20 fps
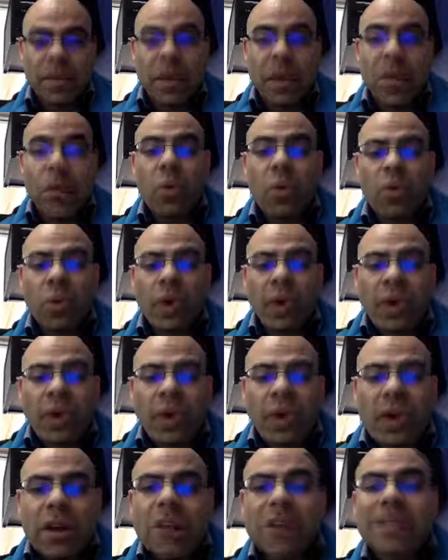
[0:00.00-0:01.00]
Oh,
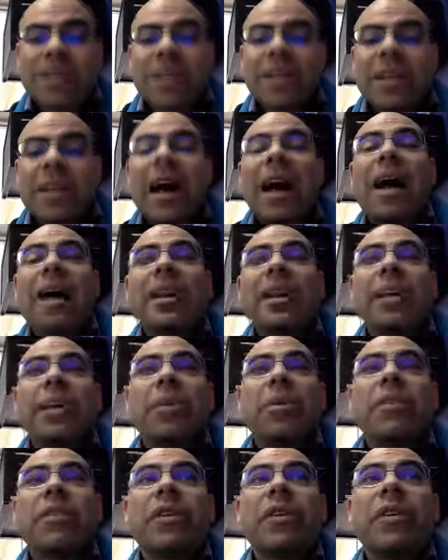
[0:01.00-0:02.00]
notice that you can't
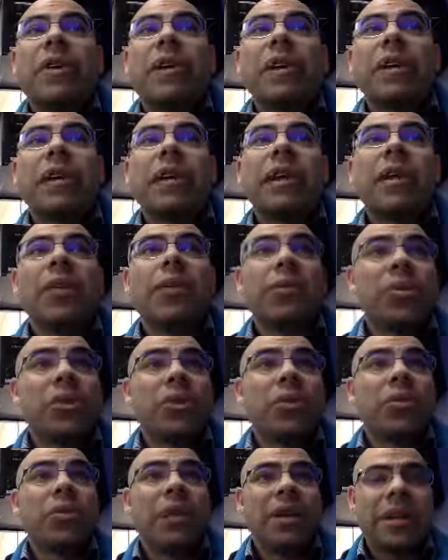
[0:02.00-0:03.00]
hear it very clearly, or
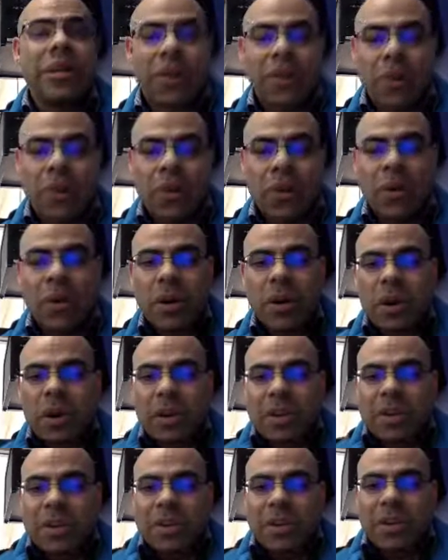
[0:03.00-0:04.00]
you couldn't hear it at all.
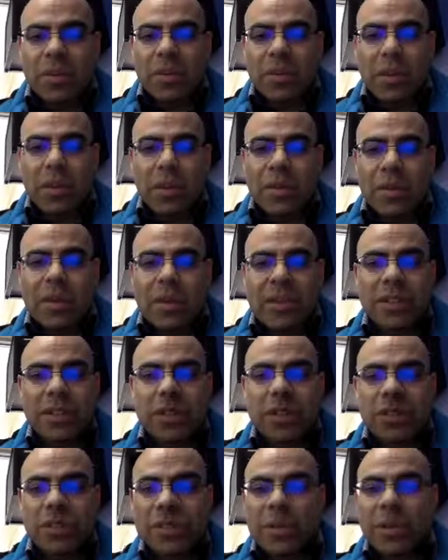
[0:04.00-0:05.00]
So what we need to
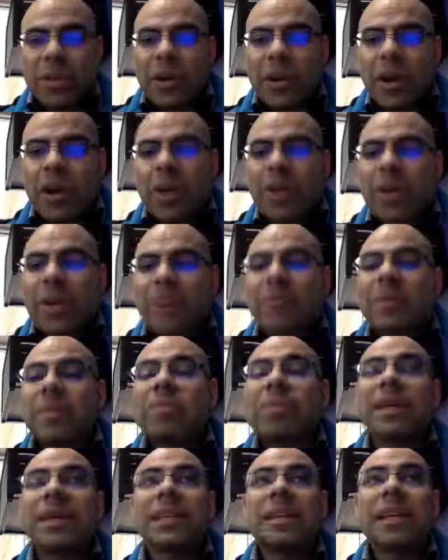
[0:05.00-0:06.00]
do is we're going to open up the
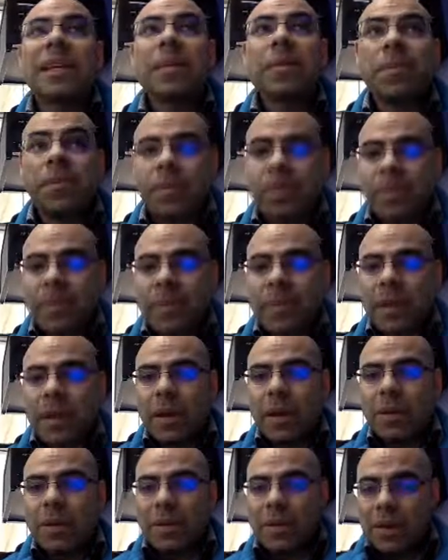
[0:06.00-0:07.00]
mixer
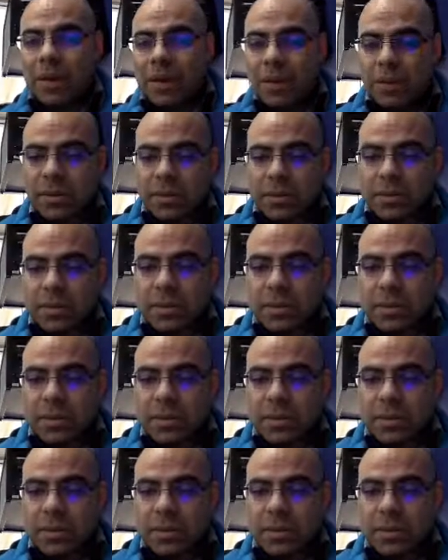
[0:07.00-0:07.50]
over here,